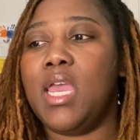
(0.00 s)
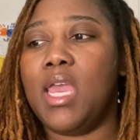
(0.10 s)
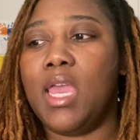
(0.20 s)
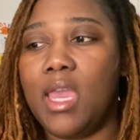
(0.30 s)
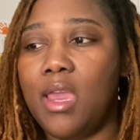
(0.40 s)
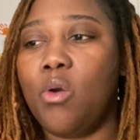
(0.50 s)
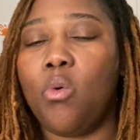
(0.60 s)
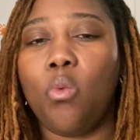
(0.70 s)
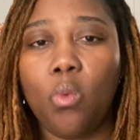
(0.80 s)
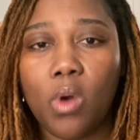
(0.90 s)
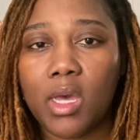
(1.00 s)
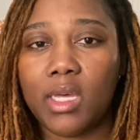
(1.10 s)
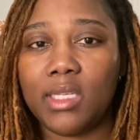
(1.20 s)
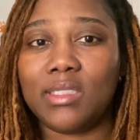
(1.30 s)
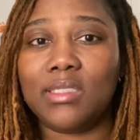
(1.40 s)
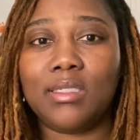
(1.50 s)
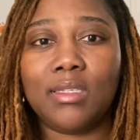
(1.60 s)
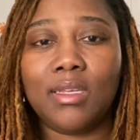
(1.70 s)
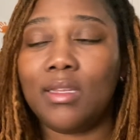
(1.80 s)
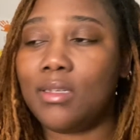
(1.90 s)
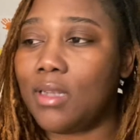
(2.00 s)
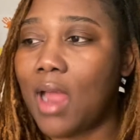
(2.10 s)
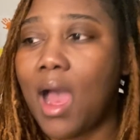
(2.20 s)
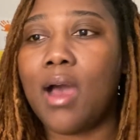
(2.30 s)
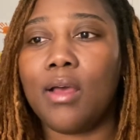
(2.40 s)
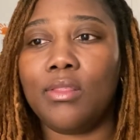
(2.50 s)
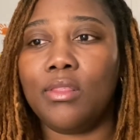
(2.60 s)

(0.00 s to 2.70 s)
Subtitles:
it was not